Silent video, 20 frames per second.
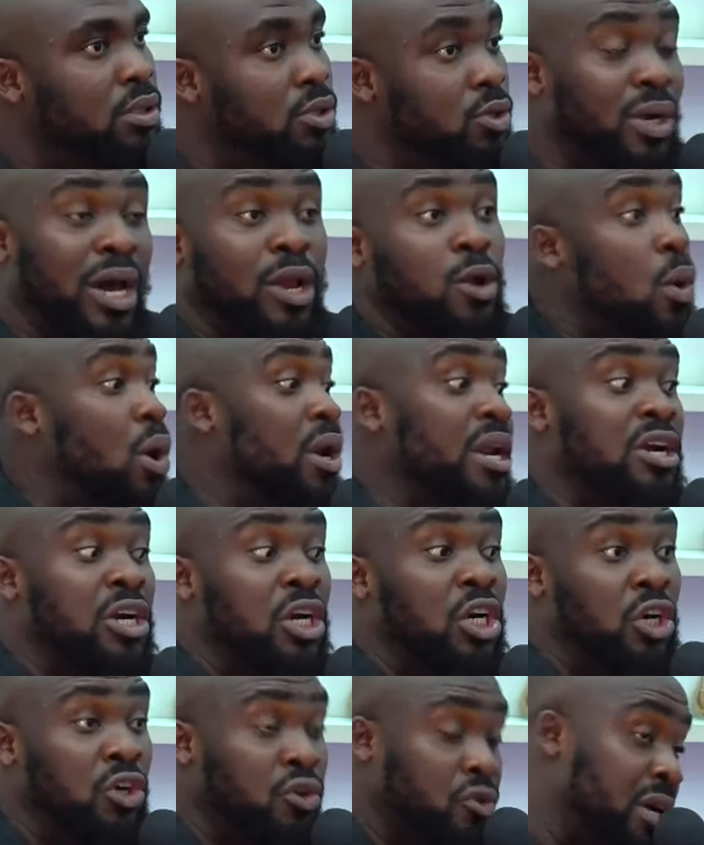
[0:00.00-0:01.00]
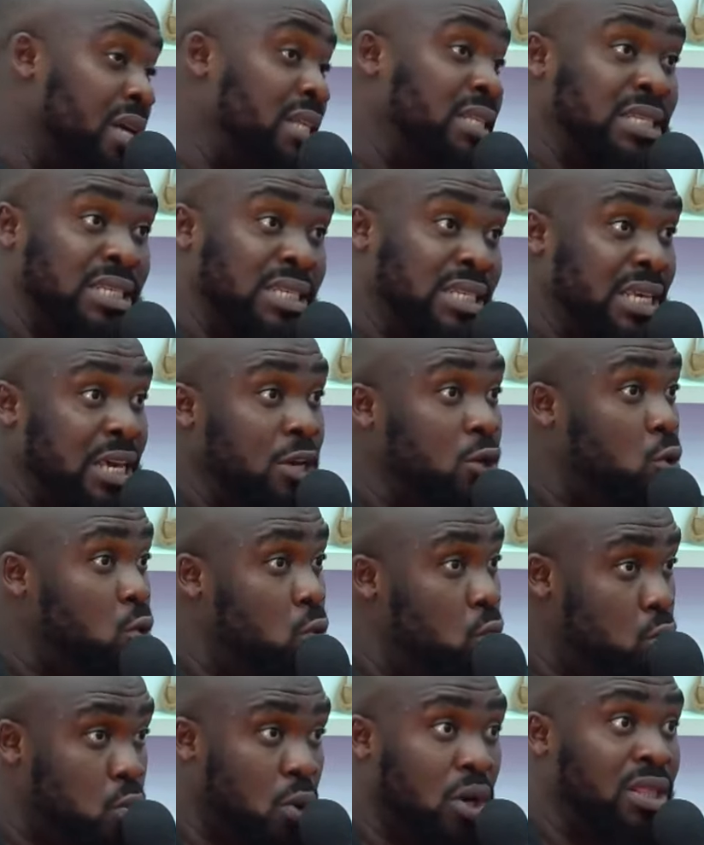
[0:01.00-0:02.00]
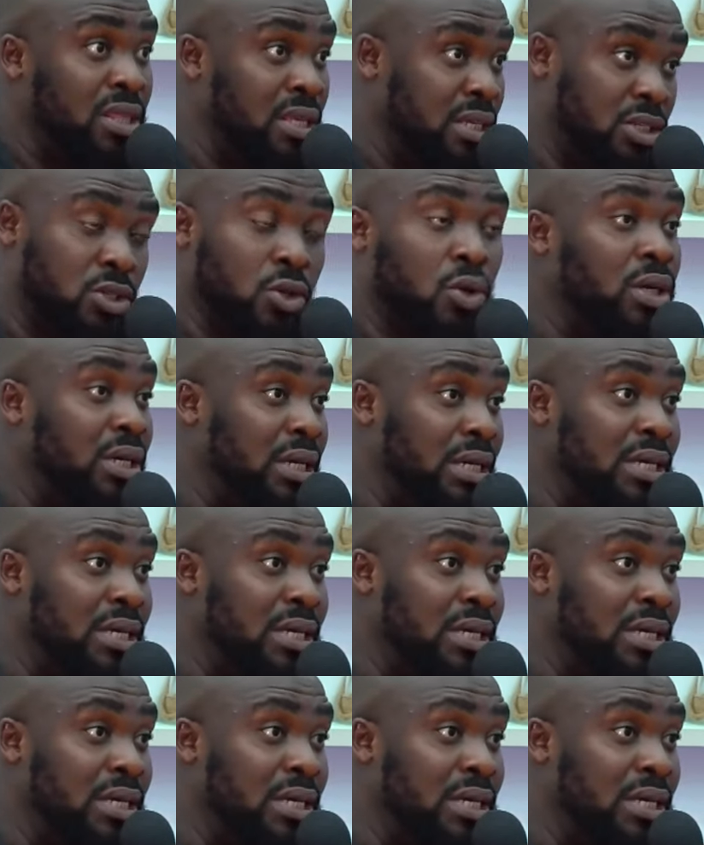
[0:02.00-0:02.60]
You know what a great single worthy song